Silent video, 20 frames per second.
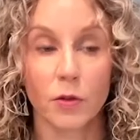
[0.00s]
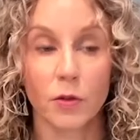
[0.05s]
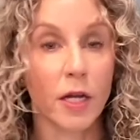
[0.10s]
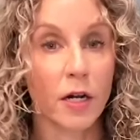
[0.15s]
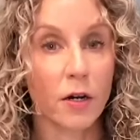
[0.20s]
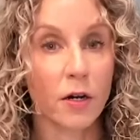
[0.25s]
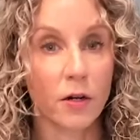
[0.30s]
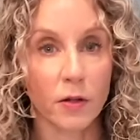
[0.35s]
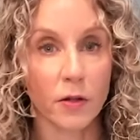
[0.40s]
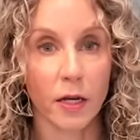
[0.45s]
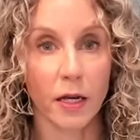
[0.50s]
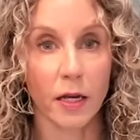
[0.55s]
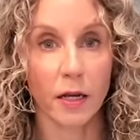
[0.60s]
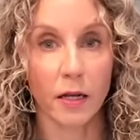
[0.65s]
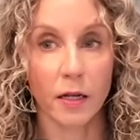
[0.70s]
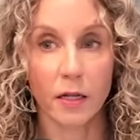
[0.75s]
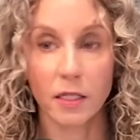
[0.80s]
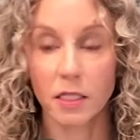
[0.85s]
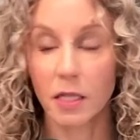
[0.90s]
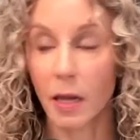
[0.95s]
Literally,
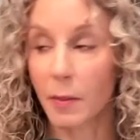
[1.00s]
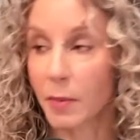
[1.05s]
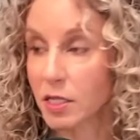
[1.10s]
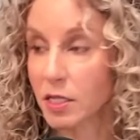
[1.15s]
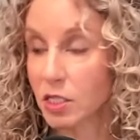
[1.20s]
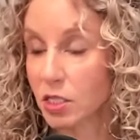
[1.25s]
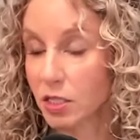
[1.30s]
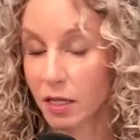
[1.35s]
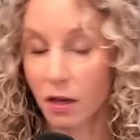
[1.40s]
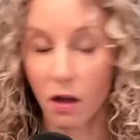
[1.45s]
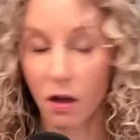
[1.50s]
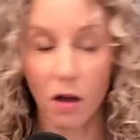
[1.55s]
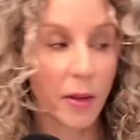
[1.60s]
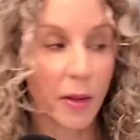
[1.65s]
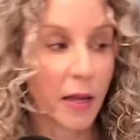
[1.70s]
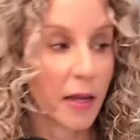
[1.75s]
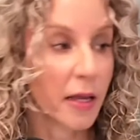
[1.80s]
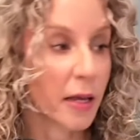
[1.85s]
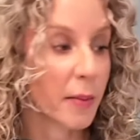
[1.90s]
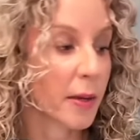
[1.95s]
I'm going to delete all
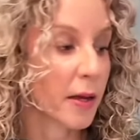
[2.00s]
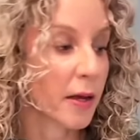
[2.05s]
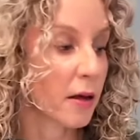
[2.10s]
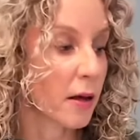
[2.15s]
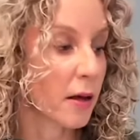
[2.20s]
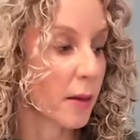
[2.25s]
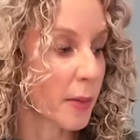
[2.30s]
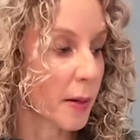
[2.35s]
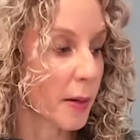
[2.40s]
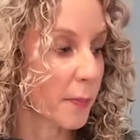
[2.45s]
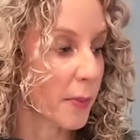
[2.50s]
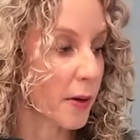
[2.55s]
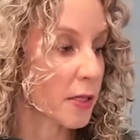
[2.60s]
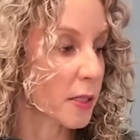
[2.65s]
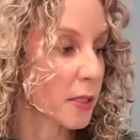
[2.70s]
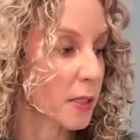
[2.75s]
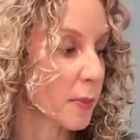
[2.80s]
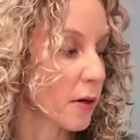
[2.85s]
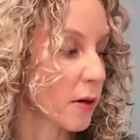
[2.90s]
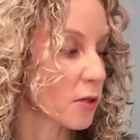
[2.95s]
my email. I'm going to burn
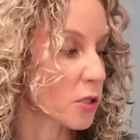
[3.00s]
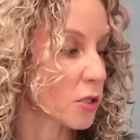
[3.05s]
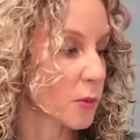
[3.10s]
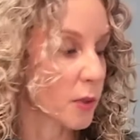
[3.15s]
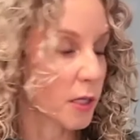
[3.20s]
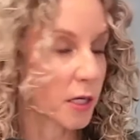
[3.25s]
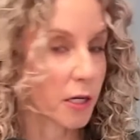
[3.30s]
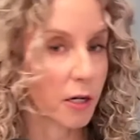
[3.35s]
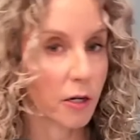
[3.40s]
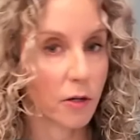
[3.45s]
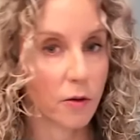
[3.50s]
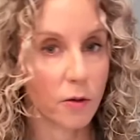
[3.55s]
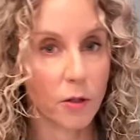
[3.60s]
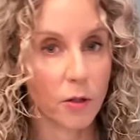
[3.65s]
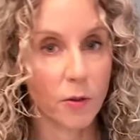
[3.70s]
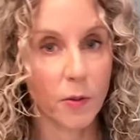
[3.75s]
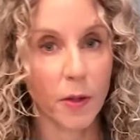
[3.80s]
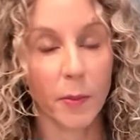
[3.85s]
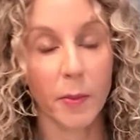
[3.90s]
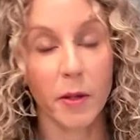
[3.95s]
the boats. We're going to go to a
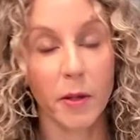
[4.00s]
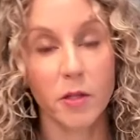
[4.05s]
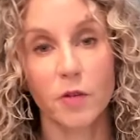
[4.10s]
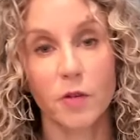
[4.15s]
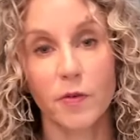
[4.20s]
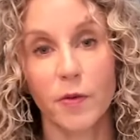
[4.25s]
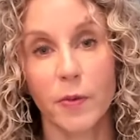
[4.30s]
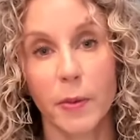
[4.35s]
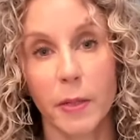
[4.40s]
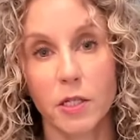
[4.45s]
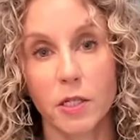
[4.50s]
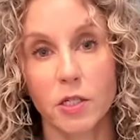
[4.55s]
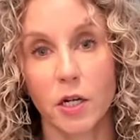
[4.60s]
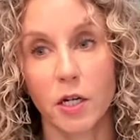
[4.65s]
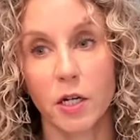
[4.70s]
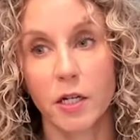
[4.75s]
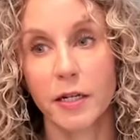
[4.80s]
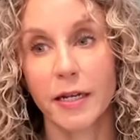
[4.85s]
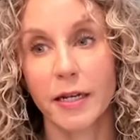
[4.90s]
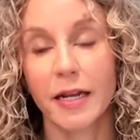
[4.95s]
new email server. We're going to
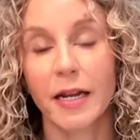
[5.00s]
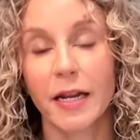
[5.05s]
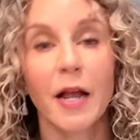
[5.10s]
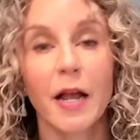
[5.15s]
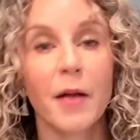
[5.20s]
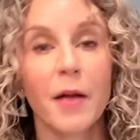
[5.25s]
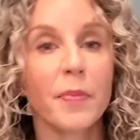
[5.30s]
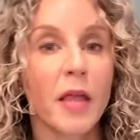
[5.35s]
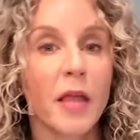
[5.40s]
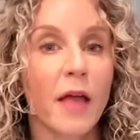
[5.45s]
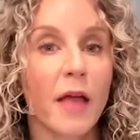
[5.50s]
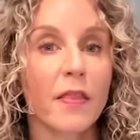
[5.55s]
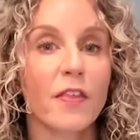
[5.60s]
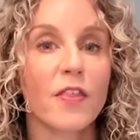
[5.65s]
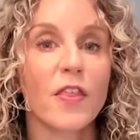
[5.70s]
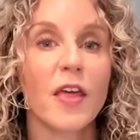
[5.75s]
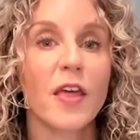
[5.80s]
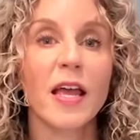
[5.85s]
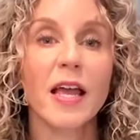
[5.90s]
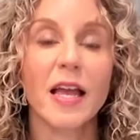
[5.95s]
start clean. And the
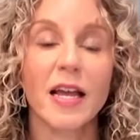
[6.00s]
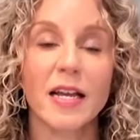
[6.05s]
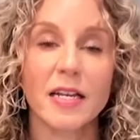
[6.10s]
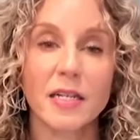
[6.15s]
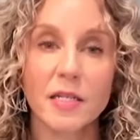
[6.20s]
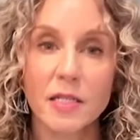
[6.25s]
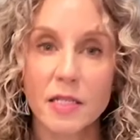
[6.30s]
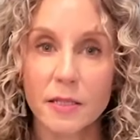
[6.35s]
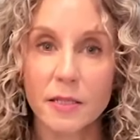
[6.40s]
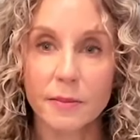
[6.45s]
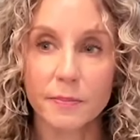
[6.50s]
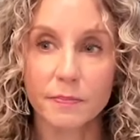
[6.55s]
thing is